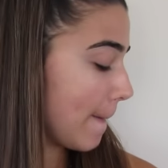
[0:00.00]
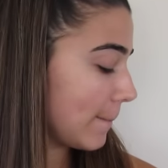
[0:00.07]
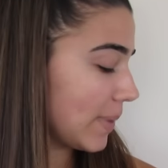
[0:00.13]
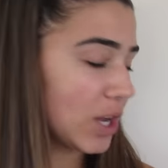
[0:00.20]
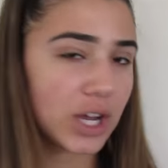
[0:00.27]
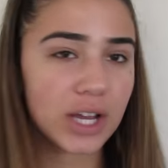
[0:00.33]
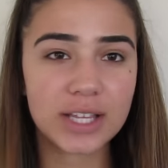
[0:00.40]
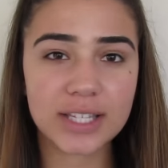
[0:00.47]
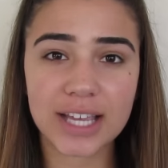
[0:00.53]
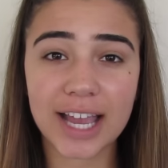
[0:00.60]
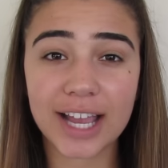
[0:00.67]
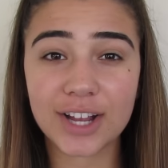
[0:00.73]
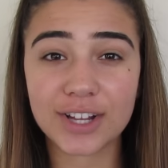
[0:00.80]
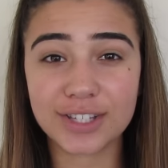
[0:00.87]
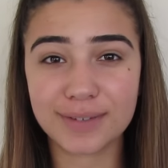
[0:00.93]
Because
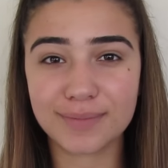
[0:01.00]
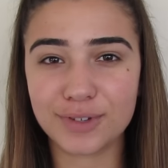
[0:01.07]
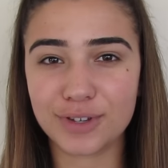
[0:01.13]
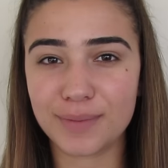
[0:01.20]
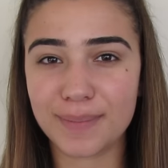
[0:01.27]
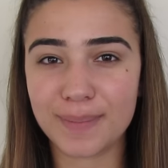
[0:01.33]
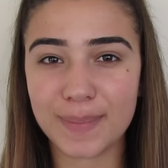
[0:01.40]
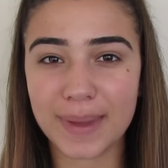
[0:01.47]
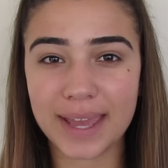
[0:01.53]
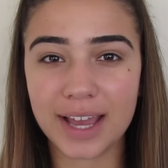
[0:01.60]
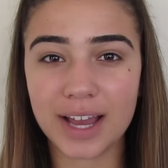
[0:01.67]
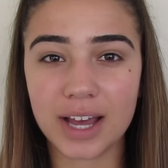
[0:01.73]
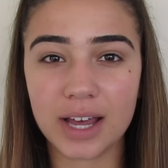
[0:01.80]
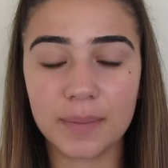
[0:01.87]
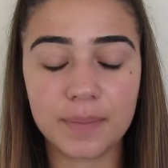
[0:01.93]
I got some new
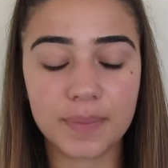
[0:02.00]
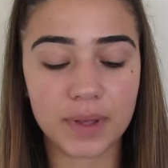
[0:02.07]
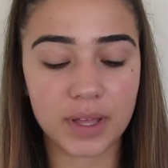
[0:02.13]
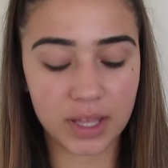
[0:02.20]
makeup